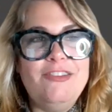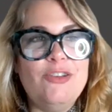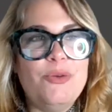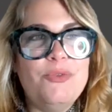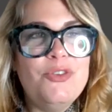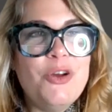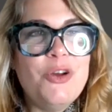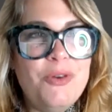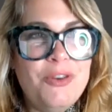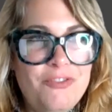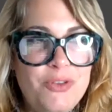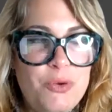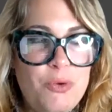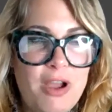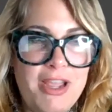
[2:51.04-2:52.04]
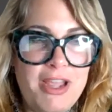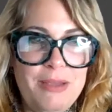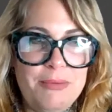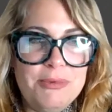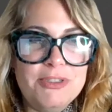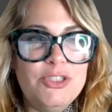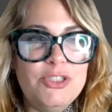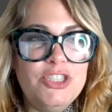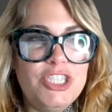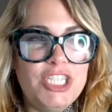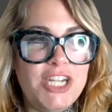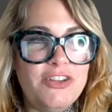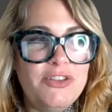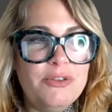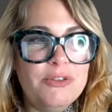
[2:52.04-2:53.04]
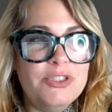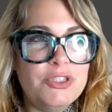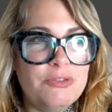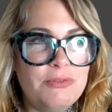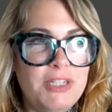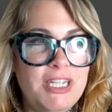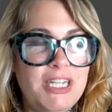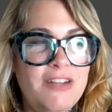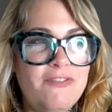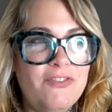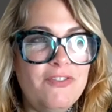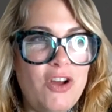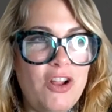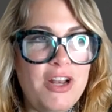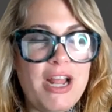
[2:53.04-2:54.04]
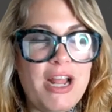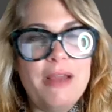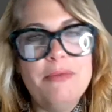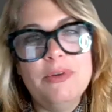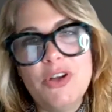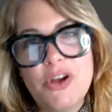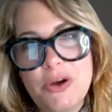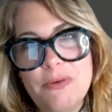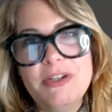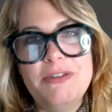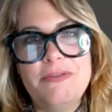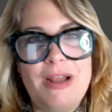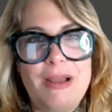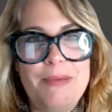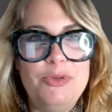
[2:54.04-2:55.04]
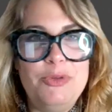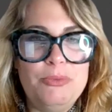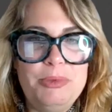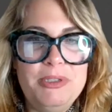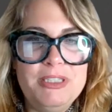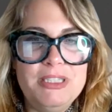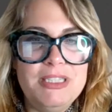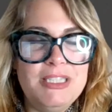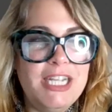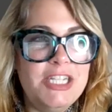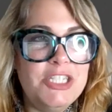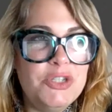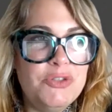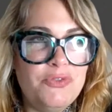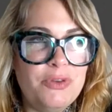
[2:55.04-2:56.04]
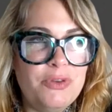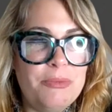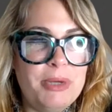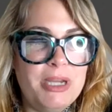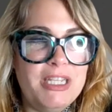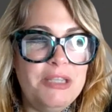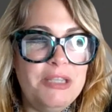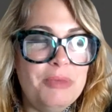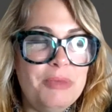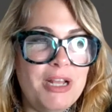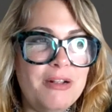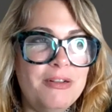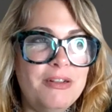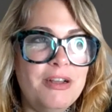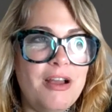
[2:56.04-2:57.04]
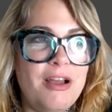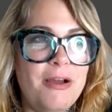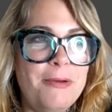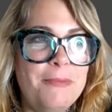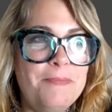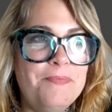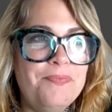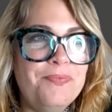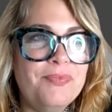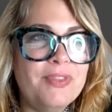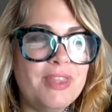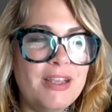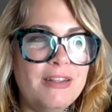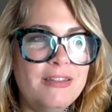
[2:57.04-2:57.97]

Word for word: I don't know if you are able to share your screen. If not, I will go and grab your presentation from my email. Um,